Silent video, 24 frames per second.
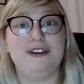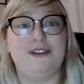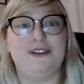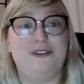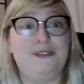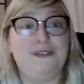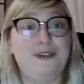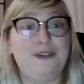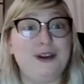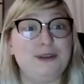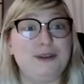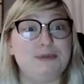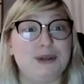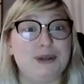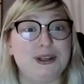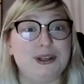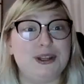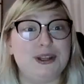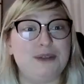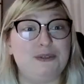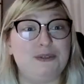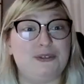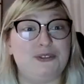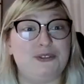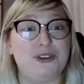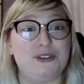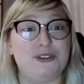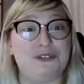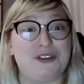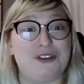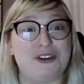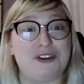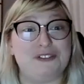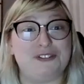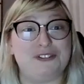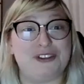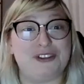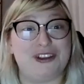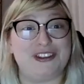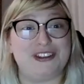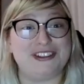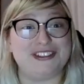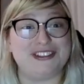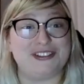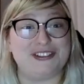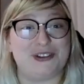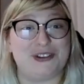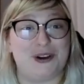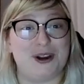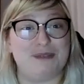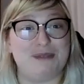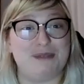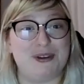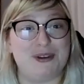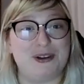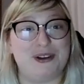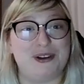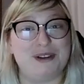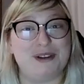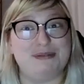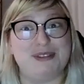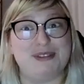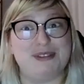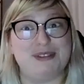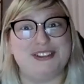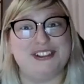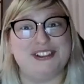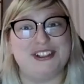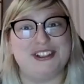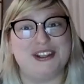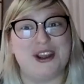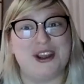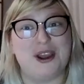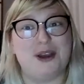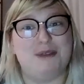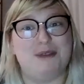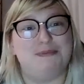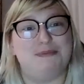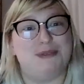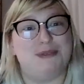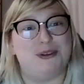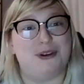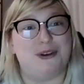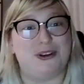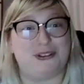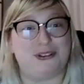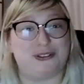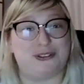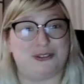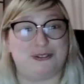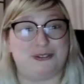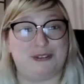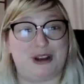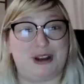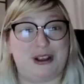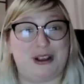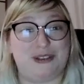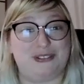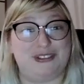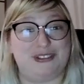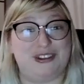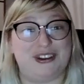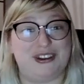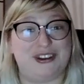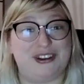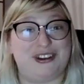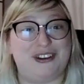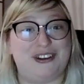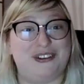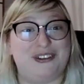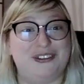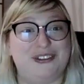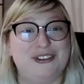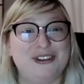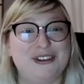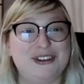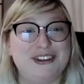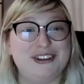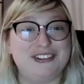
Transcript: Hi, my name's Yvonne Valentine, and I'm the DM, and also Raziel,